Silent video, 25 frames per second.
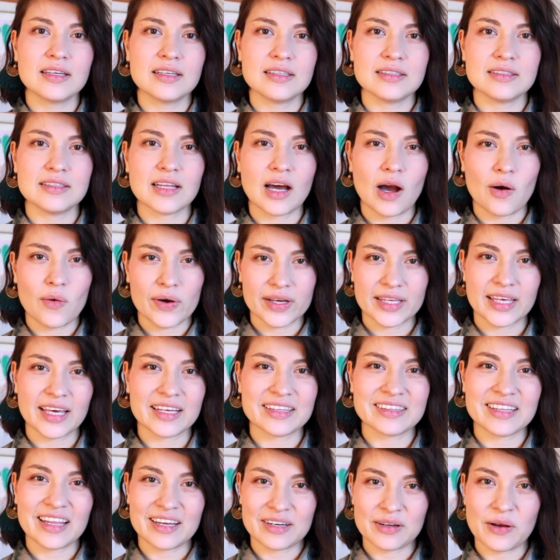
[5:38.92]
now I
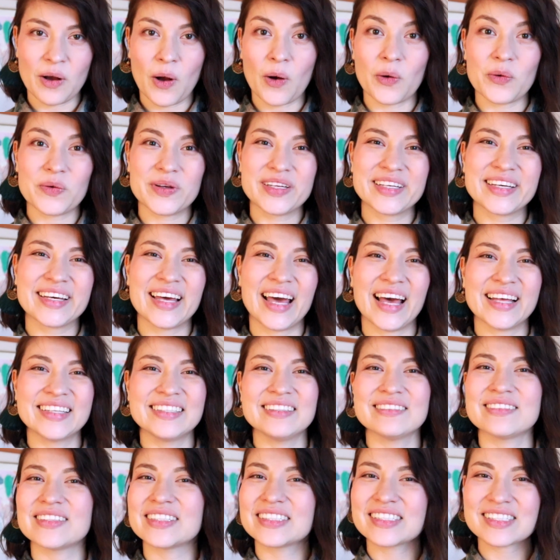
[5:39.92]
can let go. And
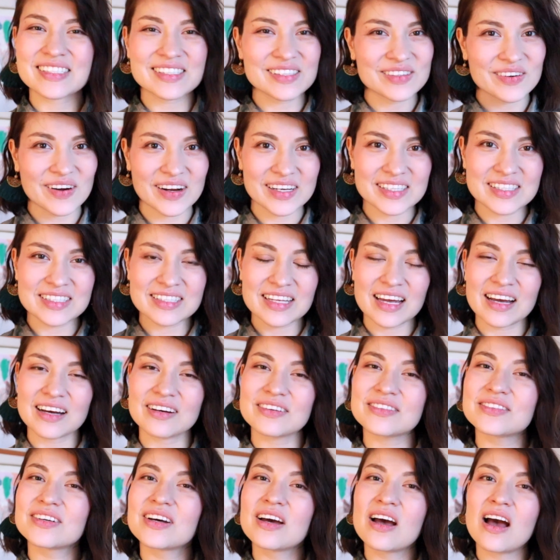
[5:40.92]
if I just write
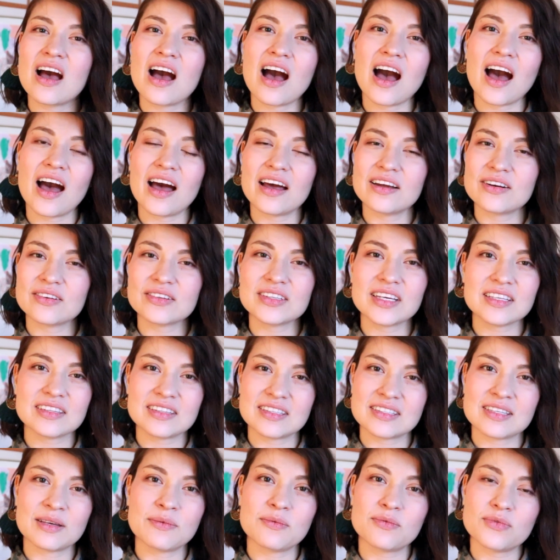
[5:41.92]
stuff, I don't get
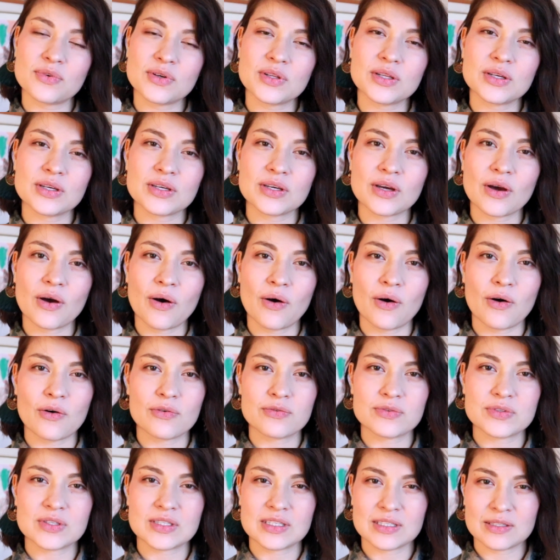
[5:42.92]
the same feeling
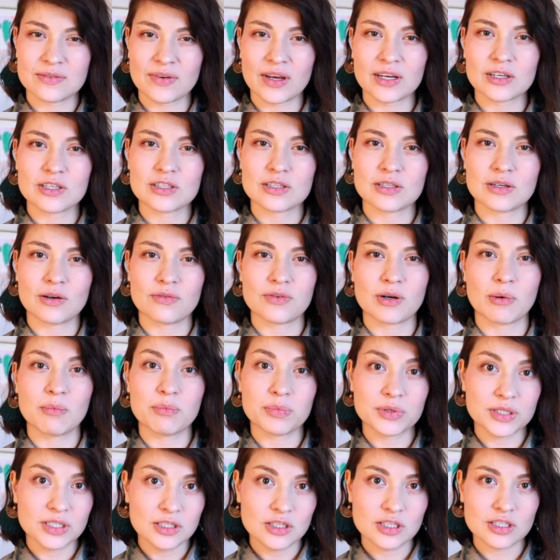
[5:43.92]
of satisfaction, of
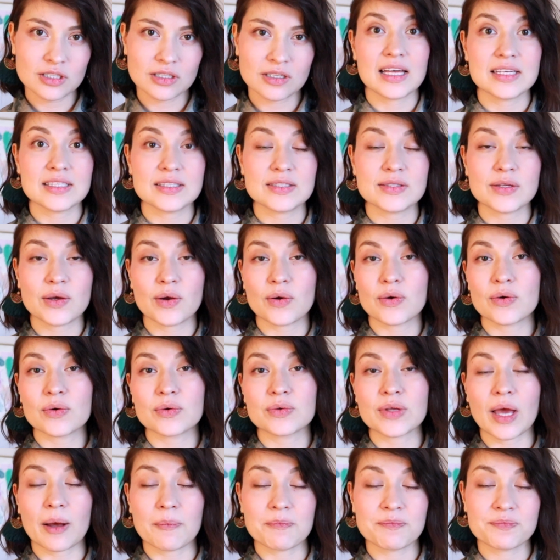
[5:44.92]
completion.
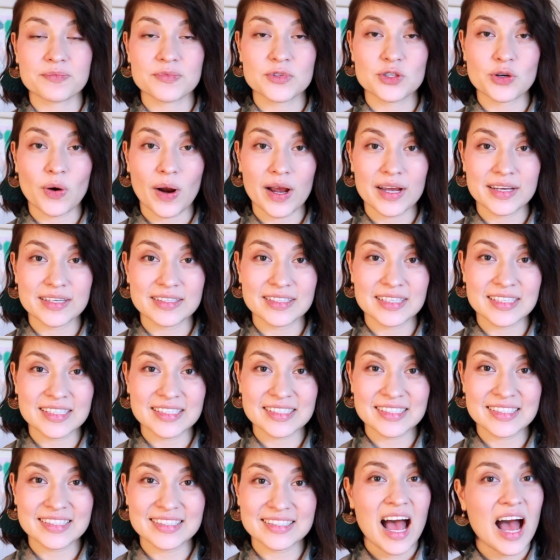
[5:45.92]
So yeah, try
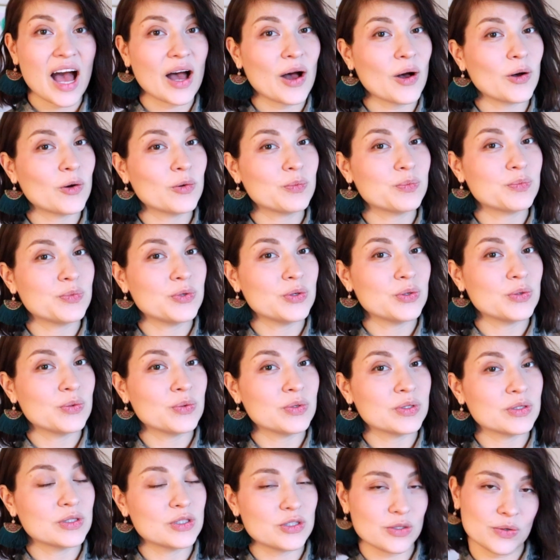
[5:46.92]
this. I hope you
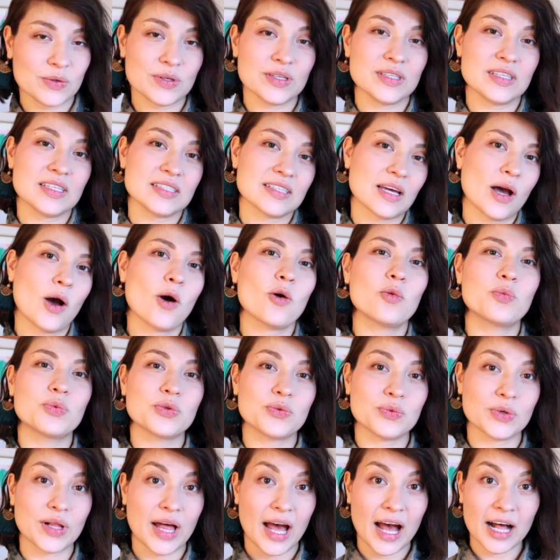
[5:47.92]
will enjoy this. I hope
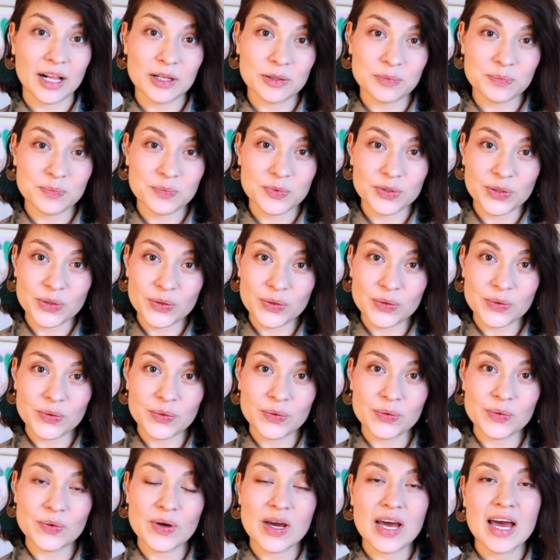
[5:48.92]
it will help
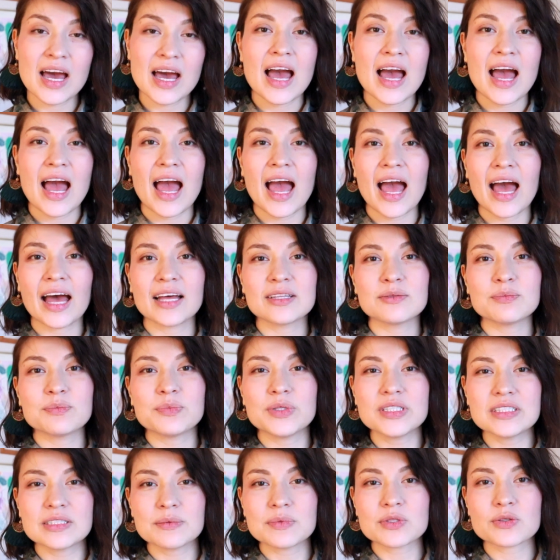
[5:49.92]
you. And
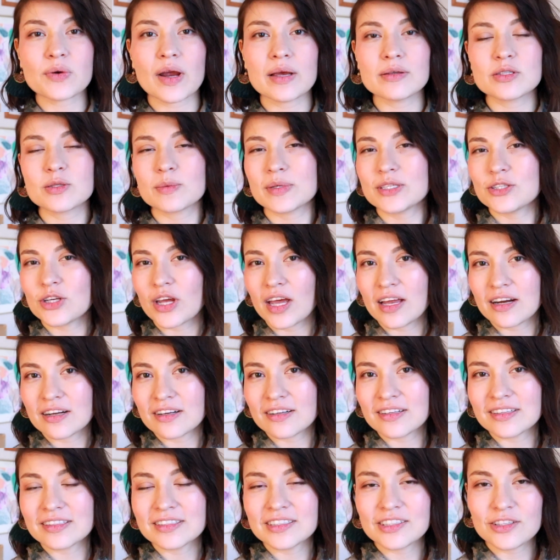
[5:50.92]
please subscribe to my
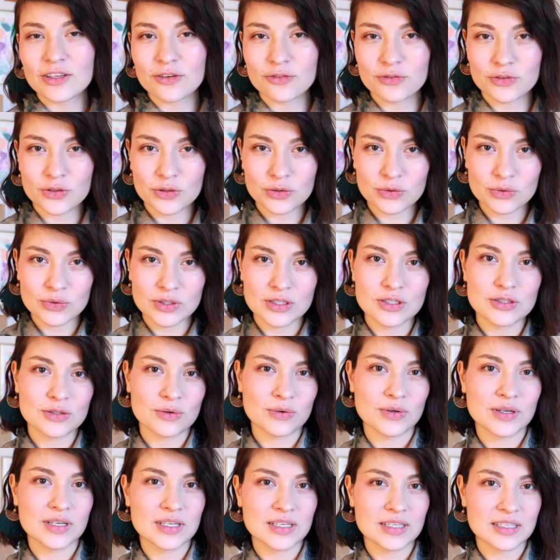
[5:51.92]
channel if you
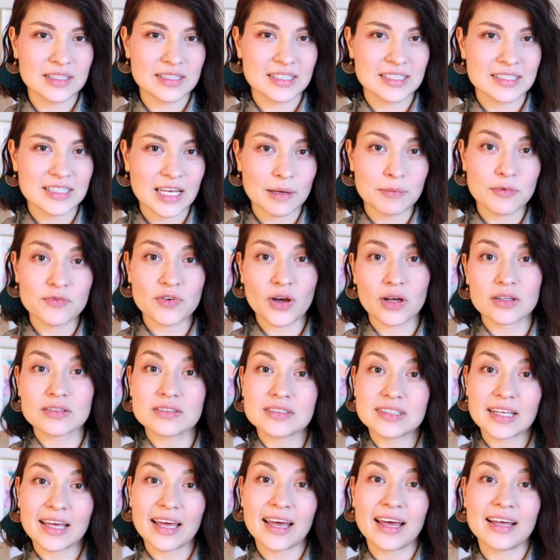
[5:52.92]
enjoy this type of
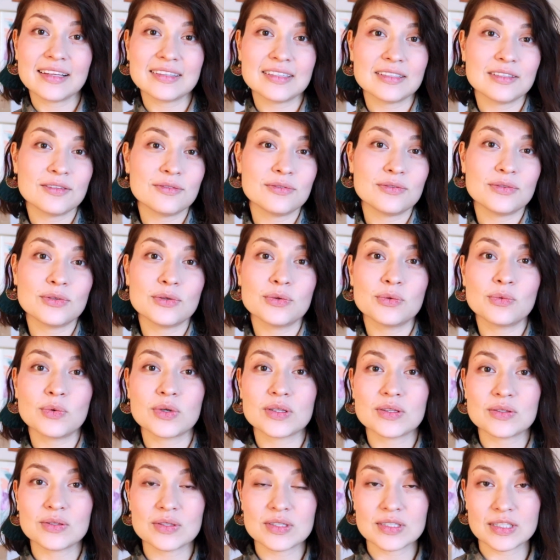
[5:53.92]
content and if you
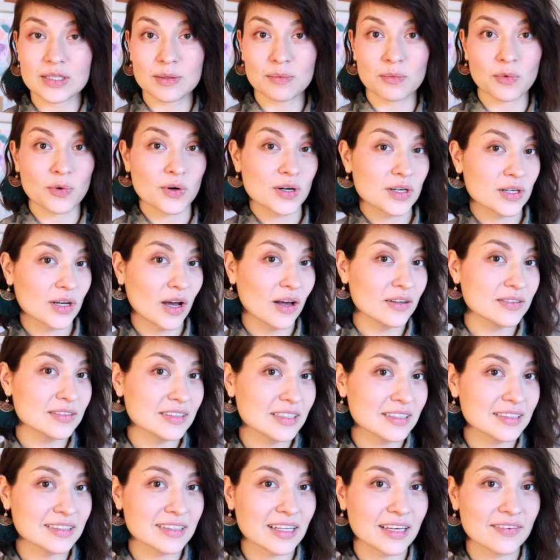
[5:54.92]
want to see more
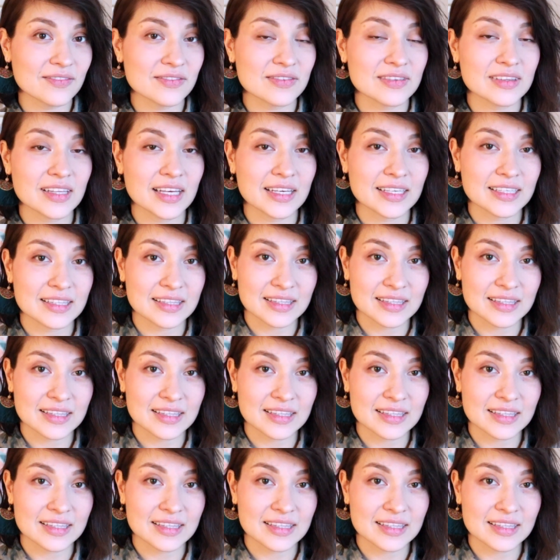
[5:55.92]
content like